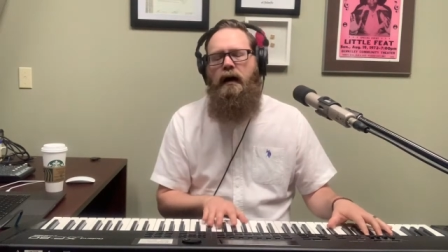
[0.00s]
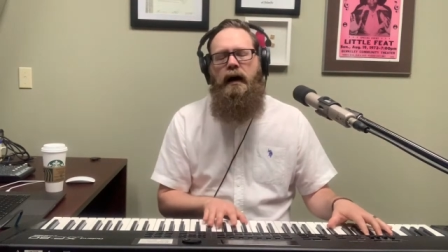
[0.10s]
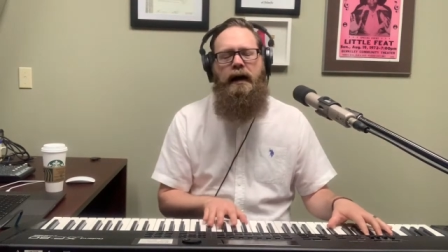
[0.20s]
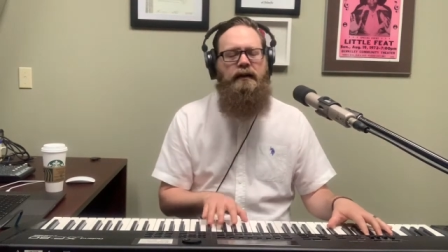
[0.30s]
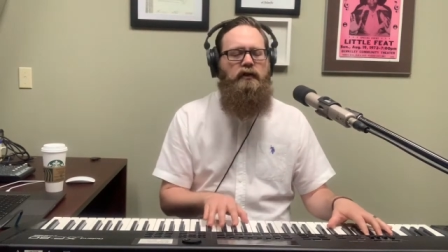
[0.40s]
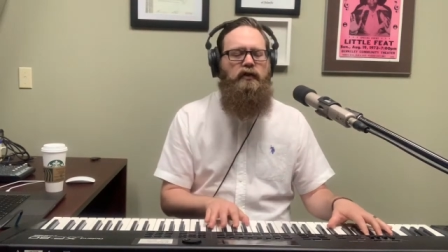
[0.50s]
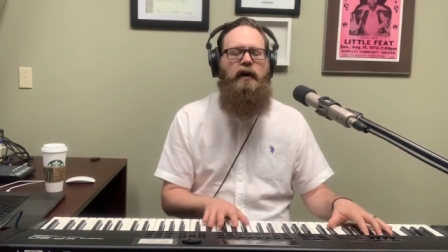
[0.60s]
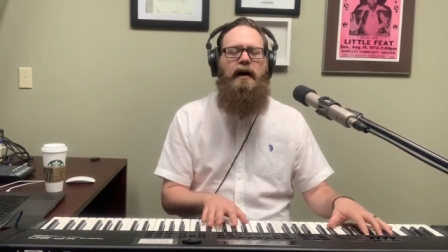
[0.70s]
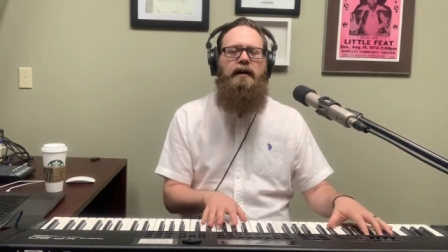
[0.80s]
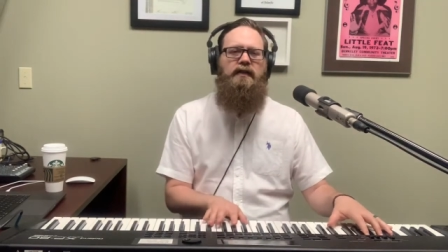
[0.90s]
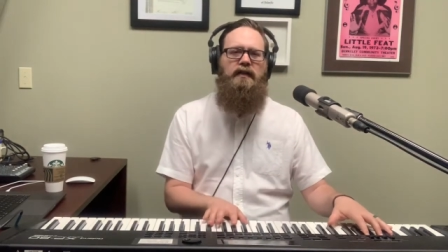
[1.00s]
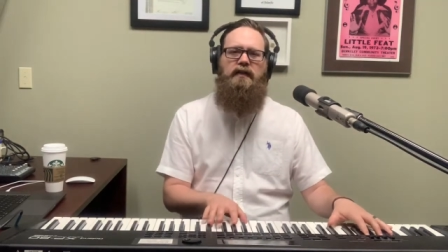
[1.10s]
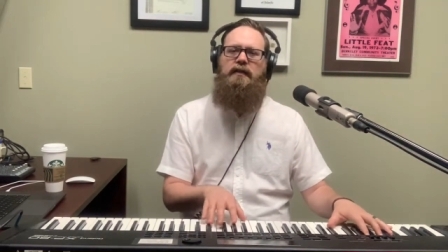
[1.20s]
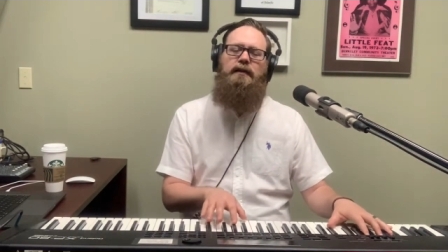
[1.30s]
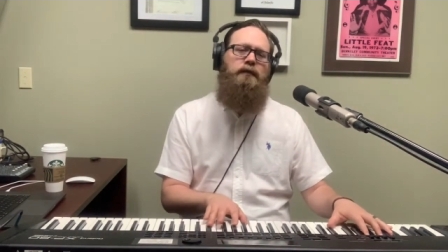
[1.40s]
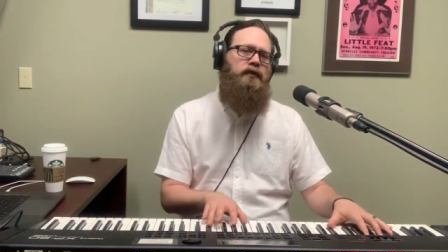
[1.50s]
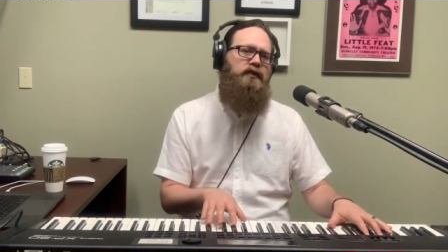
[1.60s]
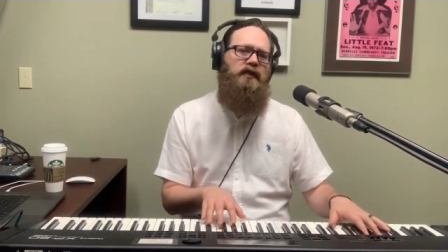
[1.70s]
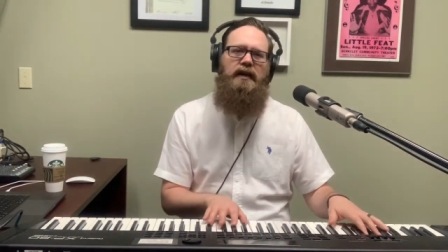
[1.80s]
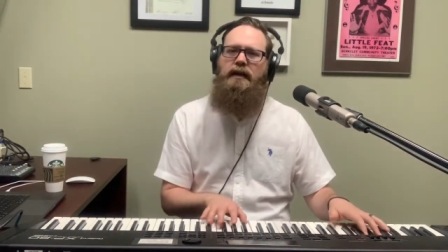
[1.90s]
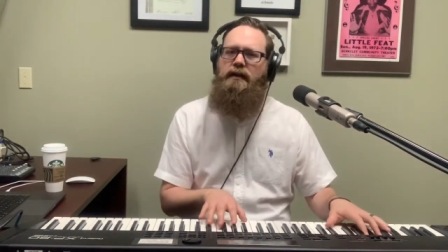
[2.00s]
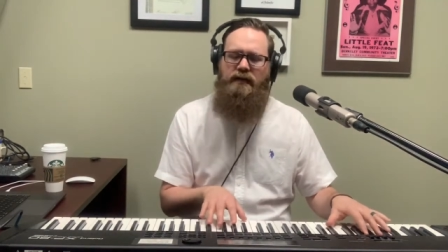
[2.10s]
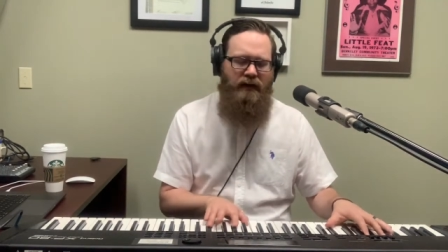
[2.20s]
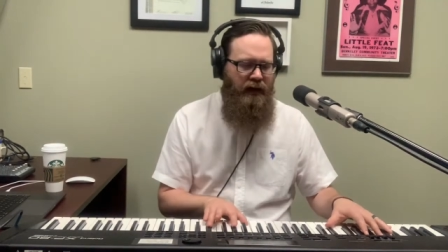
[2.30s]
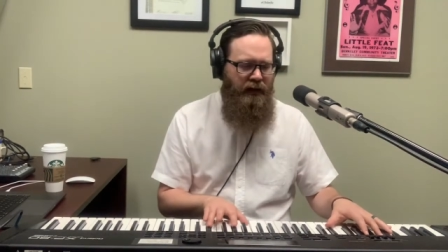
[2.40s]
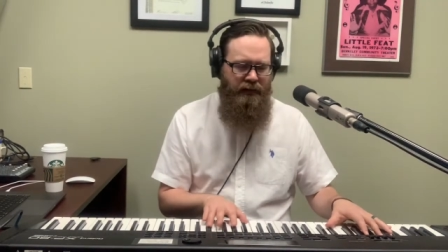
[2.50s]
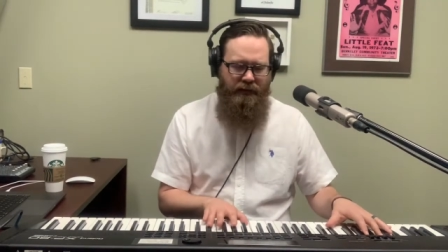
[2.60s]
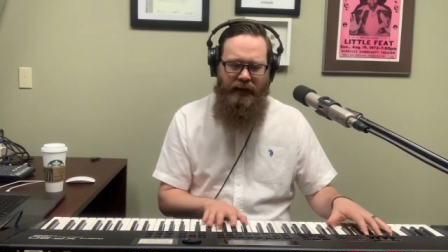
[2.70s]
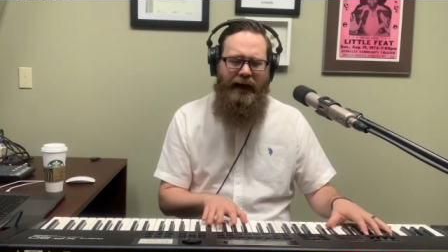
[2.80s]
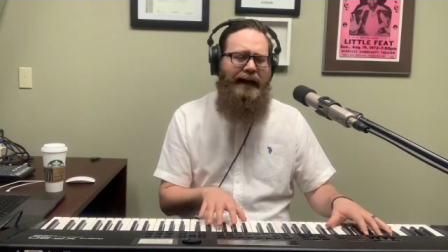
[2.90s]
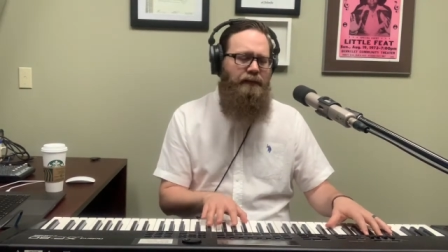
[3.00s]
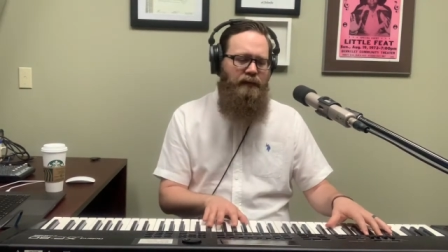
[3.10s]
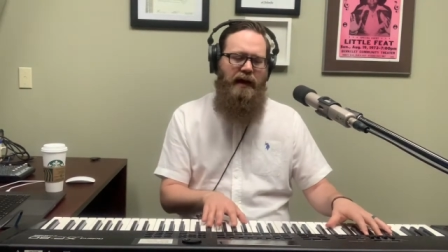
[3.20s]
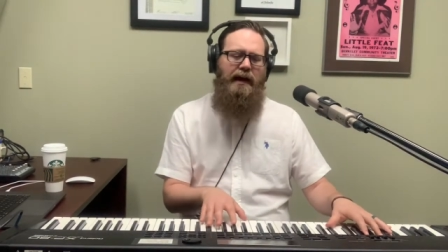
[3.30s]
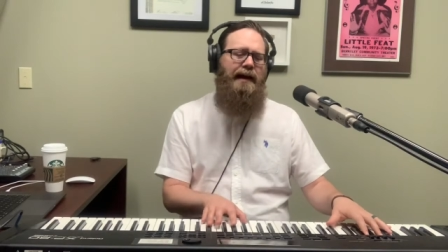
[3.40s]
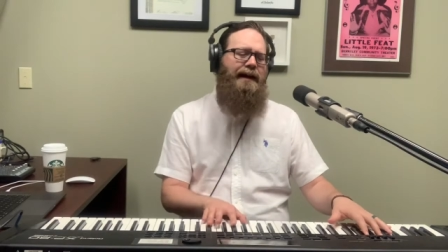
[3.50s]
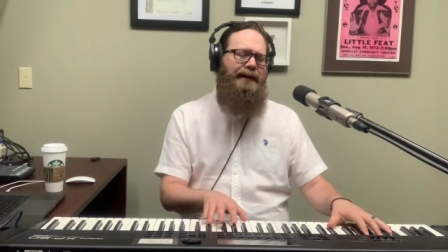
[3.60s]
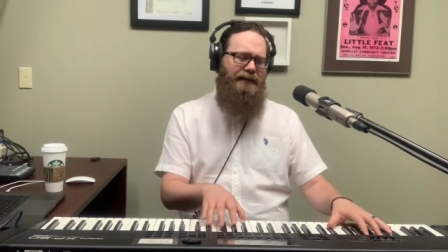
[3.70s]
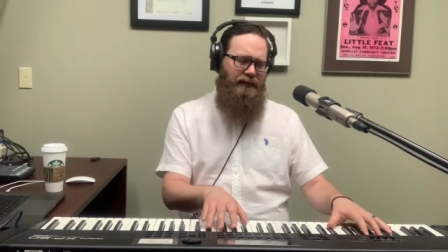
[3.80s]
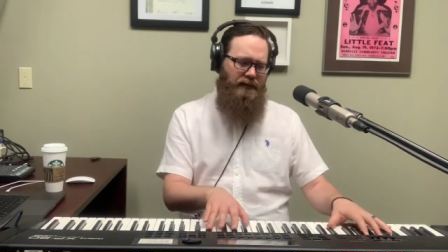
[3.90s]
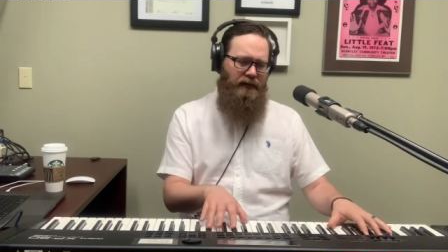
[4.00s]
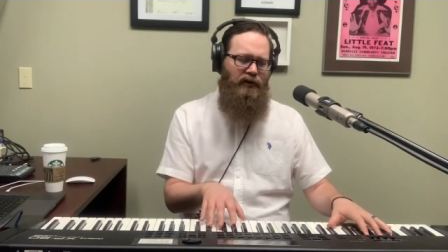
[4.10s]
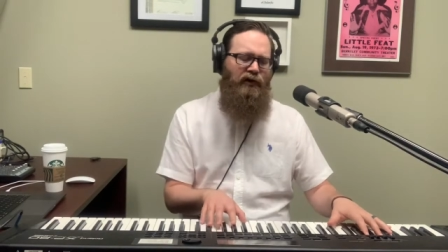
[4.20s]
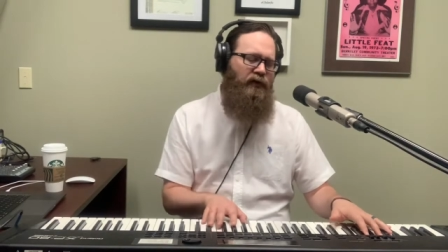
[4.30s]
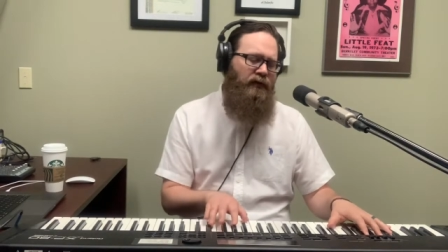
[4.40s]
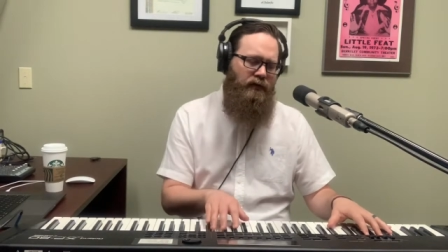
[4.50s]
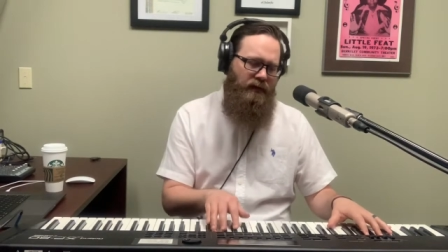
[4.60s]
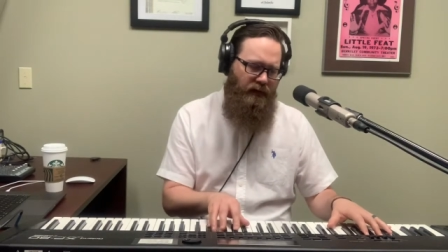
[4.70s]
And the cross is someone she has not met, no,